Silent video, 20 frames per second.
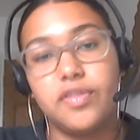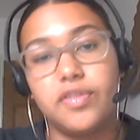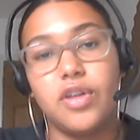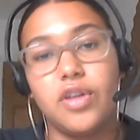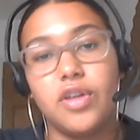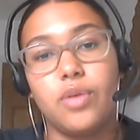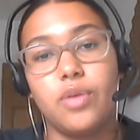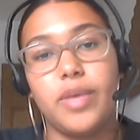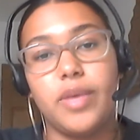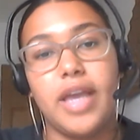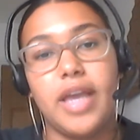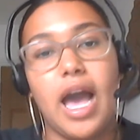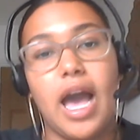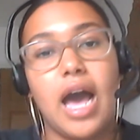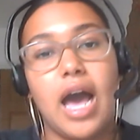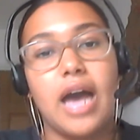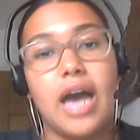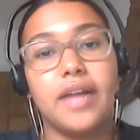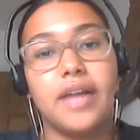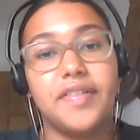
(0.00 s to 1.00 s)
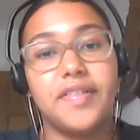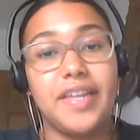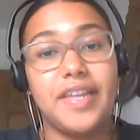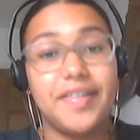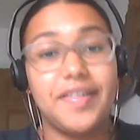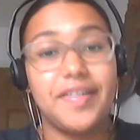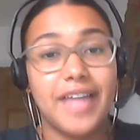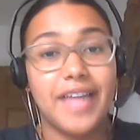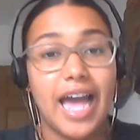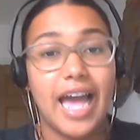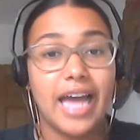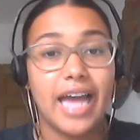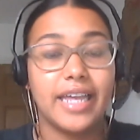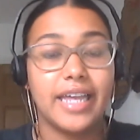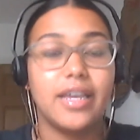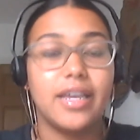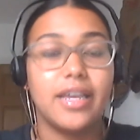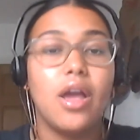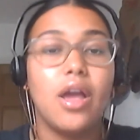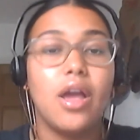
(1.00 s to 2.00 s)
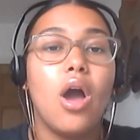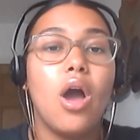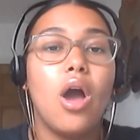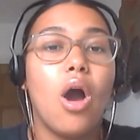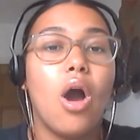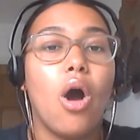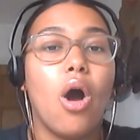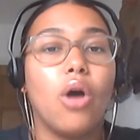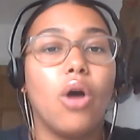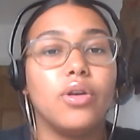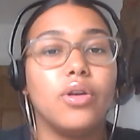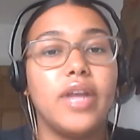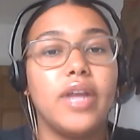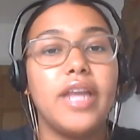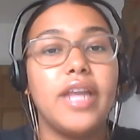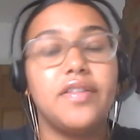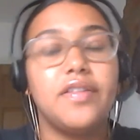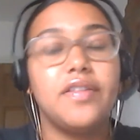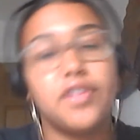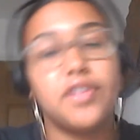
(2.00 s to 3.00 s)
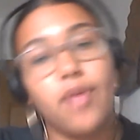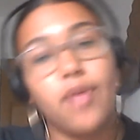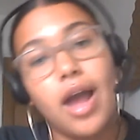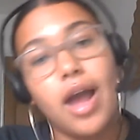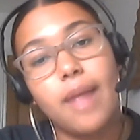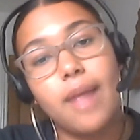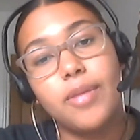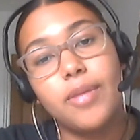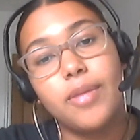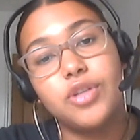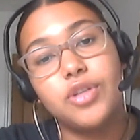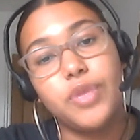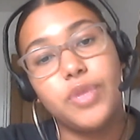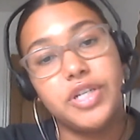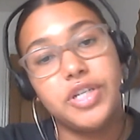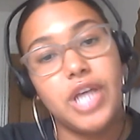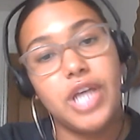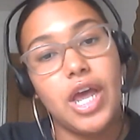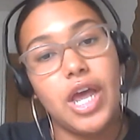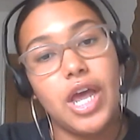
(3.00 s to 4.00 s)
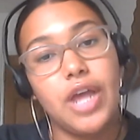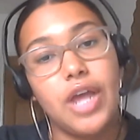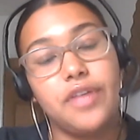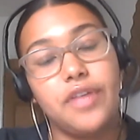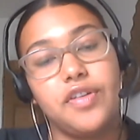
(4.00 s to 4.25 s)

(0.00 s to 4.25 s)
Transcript: So we are CCI on Instagram and Twitter.